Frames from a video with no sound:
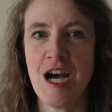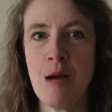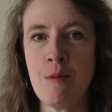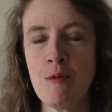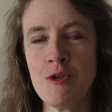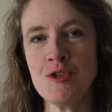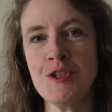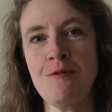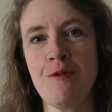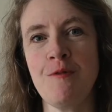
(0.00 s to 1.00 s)
I'm
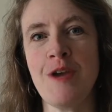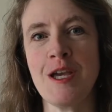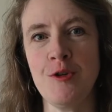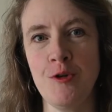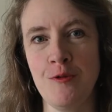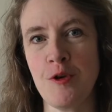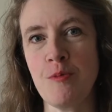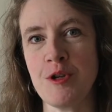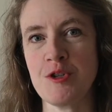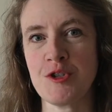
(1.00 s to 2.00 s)
originally from Vancouver,
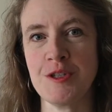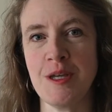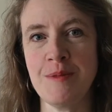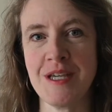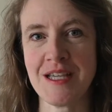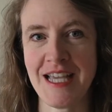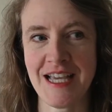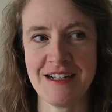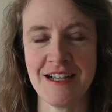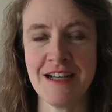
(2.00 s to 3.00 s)
British Columbia,
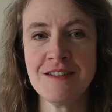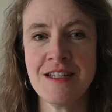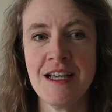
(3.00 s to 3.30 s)
Canada,